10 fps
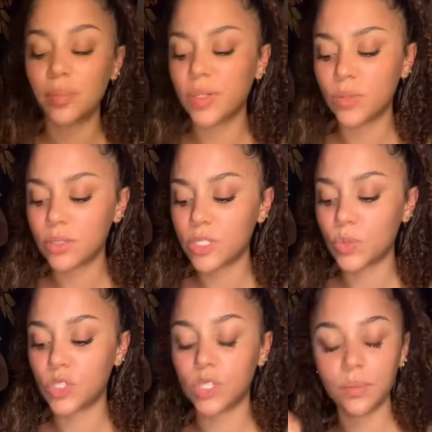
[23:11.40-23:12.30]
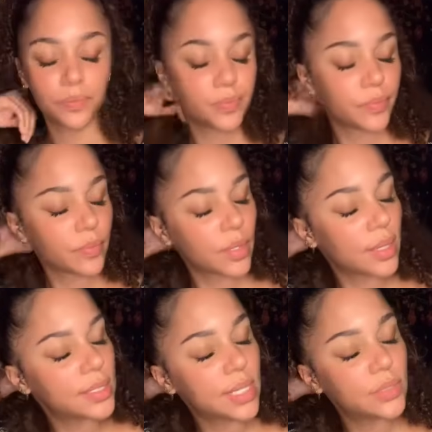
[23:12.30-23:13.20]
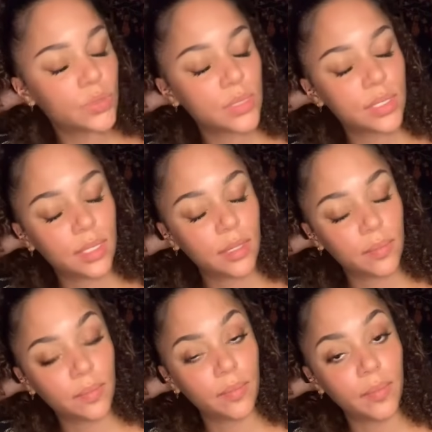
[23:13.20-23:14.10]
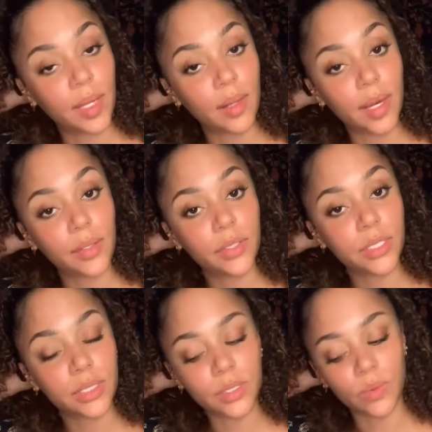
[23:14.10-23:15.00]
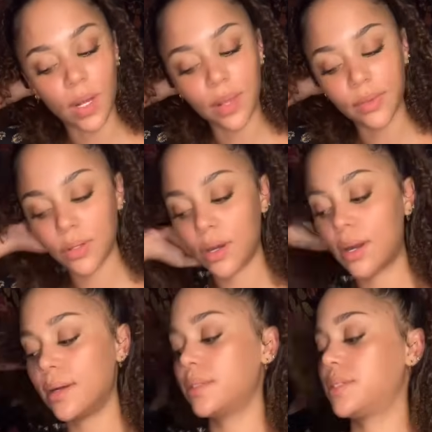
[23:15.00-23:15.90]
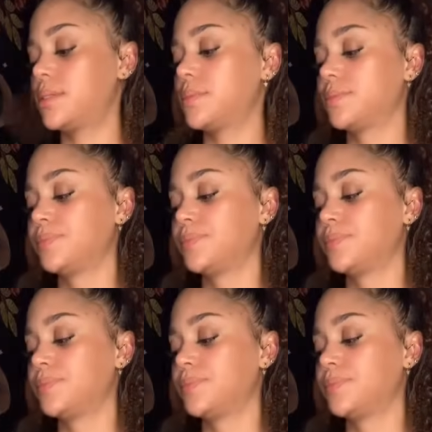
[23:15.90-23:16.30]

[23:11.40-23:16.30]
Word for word: but you could switch it because I do see male energy as well on the cards.